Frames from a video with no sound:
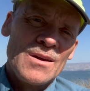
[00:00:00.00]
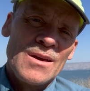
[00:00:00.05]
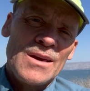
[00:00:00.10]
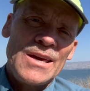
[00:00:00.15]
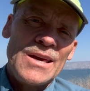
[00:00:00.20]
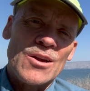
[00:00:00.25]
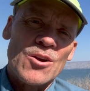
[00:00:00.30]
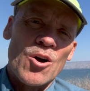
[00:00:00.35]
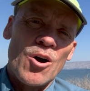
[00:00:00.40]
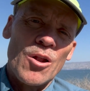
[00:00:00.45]

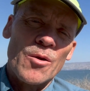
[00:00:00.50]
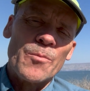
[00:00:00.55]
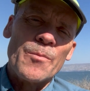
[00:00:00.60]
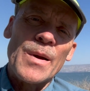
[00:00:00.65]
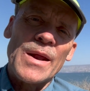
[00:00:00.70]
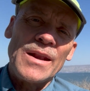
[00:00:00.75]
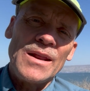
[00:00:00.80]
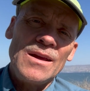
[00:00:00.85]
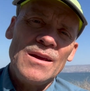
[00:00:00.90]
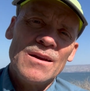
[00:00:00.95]
He called
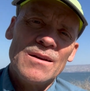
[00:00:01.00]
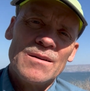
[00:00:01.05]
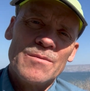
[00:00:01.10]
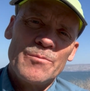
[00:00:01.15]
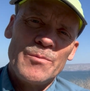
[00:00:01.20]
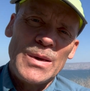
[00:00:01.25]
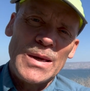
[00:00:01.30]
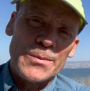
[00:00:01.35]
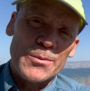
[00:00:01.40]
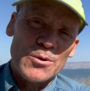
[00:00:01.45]
many
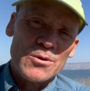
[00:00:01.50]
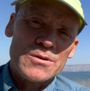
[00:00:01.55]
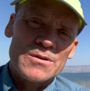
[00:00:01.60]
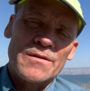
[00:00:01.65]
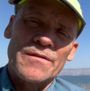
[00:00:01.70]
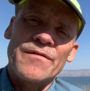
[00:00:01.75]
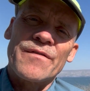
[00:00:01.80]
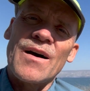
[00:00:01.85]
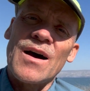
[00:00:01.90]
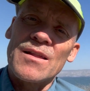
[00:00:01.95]
people to
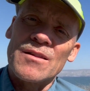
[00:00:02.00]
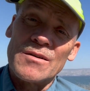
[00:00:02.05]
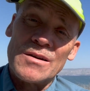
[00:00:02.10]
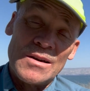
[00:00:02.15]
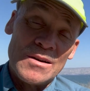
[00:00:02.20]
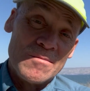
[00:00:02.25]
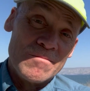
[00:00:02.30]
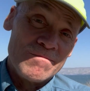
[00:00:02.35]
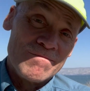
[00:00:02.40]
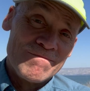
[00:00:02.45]
follow
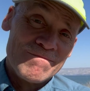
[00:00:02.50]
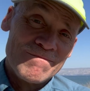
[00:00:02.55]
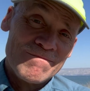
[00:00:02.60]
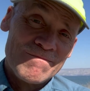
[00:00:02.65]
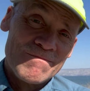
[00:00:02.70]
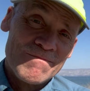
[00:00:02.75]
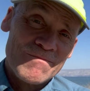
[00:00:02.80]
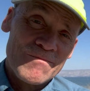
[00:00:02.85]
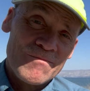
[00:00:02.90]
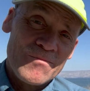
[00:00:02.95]
him,
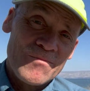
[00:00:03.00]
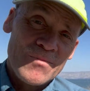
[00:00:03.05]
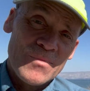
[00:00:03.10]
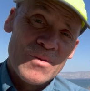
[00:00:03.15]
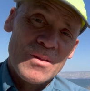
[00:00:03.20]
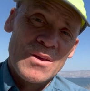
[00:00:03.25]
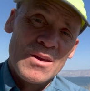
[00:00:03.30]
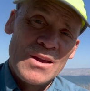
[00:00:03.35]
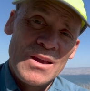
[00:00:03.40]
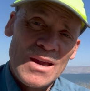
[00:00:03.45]

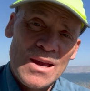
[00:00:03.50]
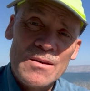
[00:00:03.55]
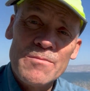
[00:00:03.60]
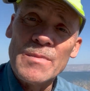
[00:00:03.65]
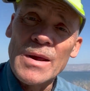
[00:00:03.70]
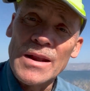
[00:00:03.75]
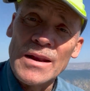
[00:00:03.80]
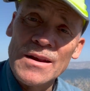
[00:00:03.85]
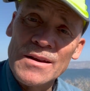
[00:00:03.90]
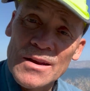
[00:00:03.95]
and
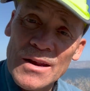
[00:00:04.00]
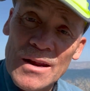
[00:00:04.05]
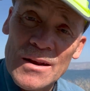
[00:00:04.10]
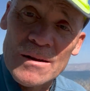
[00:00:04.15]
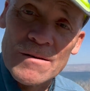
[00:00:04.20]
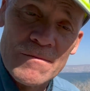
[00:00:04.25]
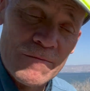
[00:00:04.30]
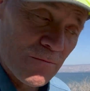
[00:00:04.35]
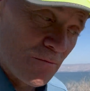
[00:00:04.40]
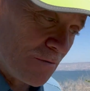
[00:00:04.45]
many did.
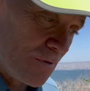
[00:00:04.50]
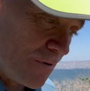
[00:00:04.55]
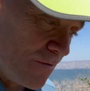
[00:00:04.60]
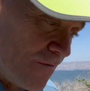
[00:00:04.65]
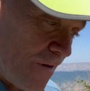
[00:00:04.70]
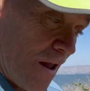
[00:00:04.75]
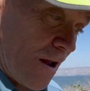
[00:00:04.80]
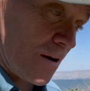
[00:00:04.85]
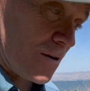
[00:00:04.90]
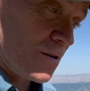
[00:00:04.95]
In
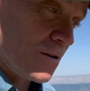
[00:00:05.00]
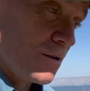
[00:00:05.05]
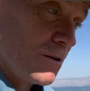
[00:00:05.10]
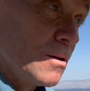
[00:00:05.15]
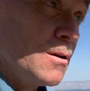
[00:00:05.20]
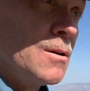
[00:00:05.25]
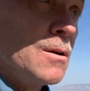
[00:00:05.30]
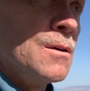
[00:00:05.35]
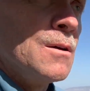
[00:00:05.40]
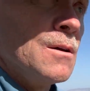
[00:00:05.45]
fact,
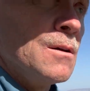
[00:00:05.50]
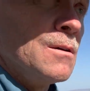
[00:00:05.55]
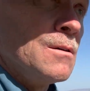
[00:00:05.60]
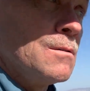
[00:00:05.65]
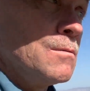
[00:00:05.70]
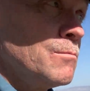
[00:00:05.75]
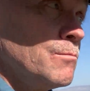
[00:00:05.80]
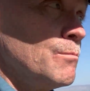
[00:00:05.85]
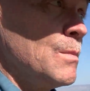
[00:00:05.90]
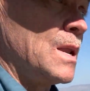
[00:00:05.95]

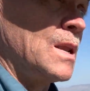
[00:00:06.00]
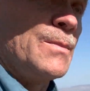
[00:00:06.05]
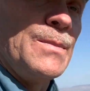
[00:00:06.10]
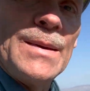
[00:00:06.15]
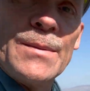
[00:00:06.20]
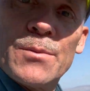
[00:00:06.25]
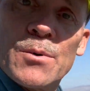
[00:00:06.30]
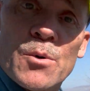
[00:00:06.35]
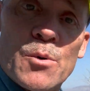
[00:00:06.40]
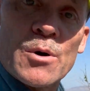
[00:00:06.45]
many
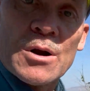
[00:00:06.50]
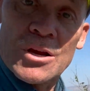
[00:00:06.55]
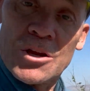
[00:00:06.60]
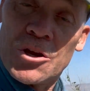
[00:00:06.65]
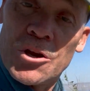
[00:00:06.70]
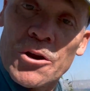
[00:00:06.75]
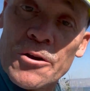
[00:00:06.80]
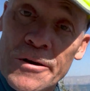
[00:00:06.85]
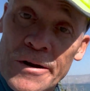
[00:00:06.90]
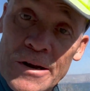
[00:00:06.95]
people were
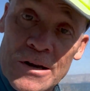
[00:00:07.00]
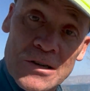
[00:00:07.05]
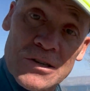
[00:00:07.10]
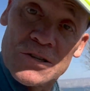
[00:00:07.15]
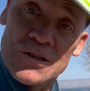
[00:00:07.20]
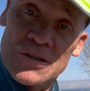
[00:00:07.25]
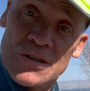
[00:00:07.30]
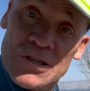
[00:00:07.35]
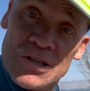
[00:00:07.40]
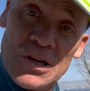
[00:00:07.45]
curious
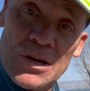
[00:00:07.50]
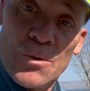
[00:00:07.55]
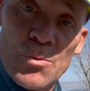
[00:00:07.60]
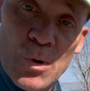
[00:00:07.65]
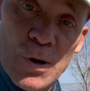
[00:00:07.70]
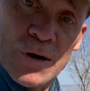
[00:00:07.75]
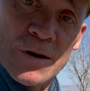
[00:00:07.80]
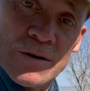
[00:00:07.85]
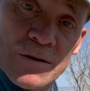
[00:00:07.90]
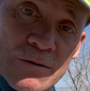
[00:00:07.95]
to see
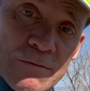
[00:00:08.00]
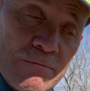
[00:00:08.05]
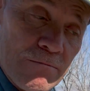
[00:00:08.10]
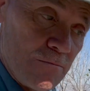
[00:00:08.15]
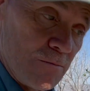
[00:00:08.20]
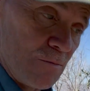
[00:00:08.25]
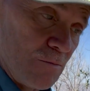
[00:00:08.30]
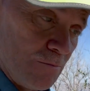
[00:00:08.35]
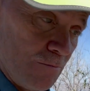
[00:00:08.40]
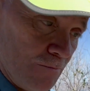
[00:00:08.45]
what
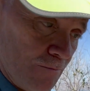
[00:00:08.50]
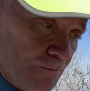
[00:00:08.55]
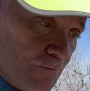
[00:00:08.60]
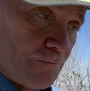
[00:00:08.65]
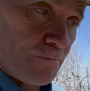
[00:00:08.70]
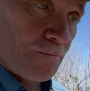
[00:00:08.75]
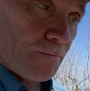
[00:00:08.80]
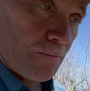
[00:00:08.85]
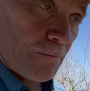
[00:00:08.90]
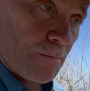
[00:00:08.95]

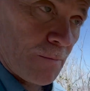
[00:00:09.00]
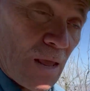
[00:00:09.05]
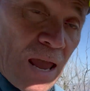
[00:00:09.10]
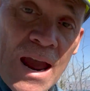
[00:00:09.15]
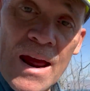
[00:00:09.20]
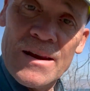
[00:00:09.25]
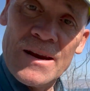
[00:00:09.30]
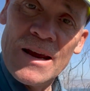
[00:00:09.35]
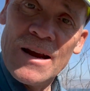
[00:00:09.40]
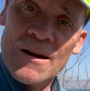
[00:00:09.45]

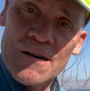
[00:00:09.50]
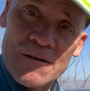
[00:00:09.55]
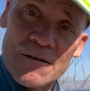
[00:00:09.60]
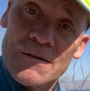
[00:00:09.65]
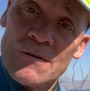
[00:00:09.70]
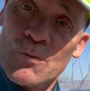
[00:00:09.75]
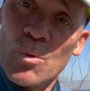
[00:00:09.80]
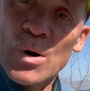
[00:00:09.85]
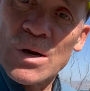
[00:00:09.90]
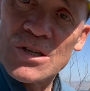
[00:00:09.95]
and hear
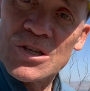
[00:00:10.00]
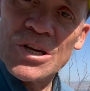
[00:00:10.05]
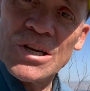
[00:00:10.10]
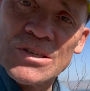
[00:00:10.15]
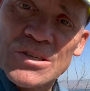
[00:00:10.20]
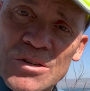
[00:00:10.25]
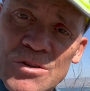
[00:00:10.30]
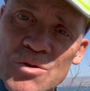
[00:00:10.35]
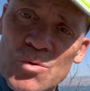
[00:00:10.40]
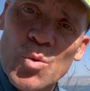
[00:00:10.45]
what
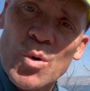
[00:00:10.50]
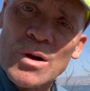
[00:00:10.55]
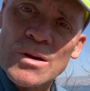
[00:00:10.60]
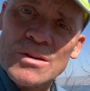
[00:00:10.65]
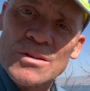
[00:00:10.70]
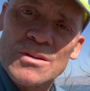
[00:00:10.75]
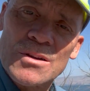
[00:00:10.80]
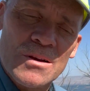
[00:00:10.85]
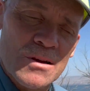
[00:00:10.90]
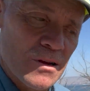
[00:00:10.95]
Jesus
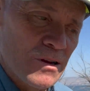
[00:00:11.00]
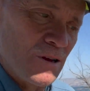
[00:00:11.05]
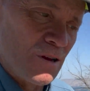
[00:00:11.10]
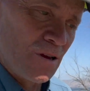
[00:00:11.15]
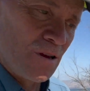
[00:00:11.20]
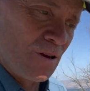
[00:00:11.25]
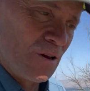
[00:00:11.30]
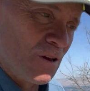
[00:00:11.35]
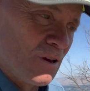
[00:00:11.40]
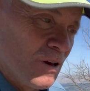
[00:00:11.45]
was
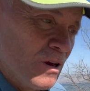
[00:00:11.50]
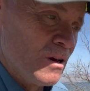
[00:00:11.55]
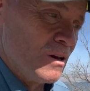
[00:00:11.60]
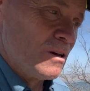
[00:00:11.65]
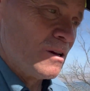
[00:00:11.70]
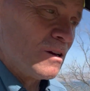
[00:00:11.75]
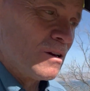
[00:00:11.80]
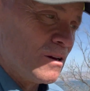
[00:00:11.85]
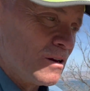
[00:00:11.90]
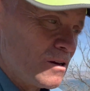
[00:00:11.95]

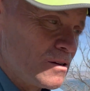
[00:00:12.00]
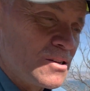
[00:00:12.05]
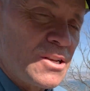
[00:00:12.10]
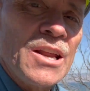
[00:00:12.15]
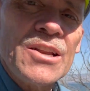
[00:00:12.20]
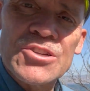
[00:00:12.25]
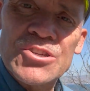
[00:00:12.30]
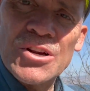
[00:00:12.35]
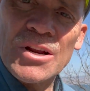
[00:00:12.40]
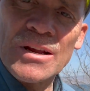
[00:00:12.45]

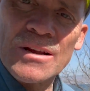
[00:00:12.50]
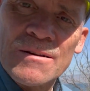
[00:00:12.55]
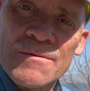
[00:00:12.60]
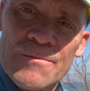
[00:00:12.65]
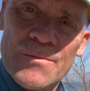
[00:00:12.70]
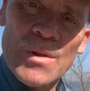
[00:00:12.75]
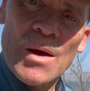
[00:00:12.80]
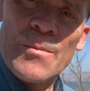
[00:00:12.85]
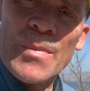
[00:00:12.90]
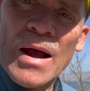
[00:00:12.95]
teaching
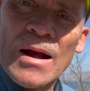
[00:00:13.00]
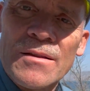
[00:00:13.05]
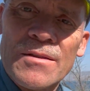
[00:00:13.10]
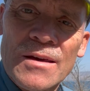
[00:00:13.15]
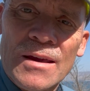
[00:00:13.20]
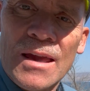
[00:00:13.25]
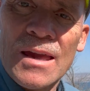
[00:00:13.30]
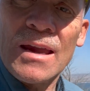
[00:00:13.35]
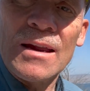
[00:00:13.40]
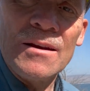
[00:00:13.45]
about
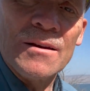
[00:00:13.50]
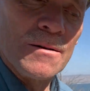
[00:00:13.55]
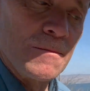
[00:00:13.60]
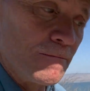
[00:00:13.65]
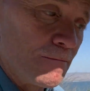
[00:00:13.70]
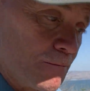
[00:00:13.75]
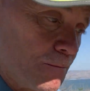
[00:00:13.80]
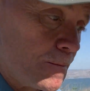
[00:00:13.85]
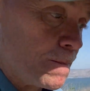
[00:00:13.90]
the kingdom.